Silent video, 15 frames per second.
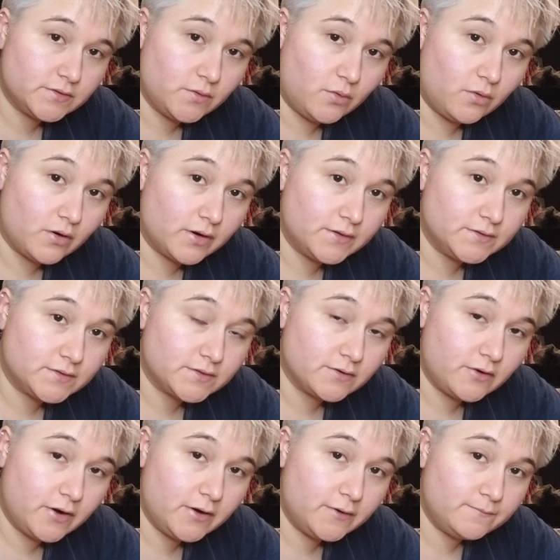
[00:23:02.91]
or
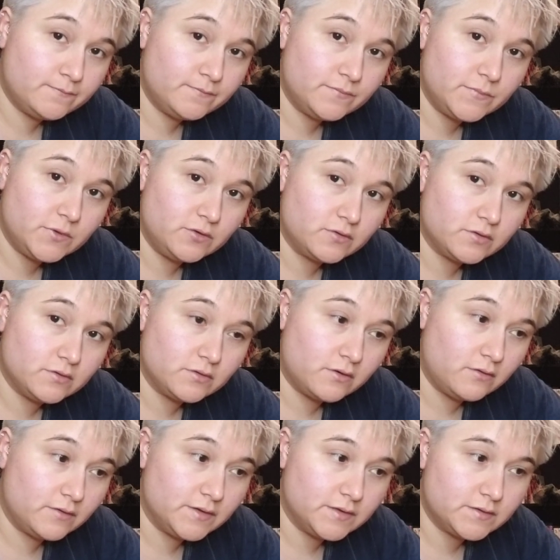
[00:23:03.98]
Instagram, you can
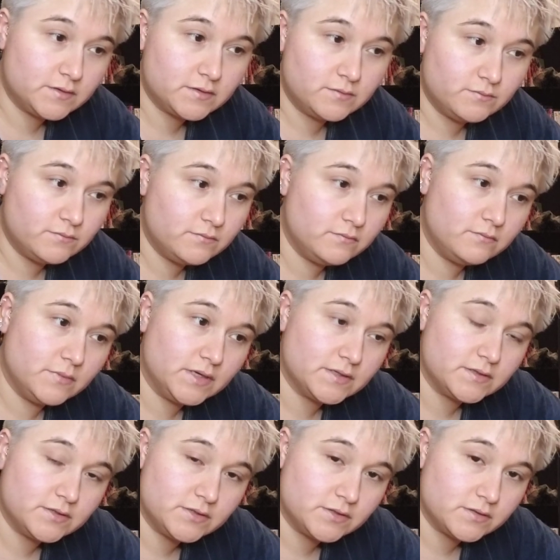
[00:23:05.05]
always
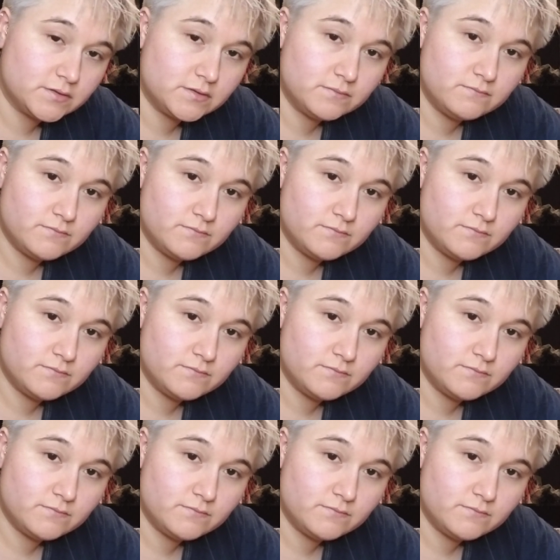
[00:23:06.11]
message us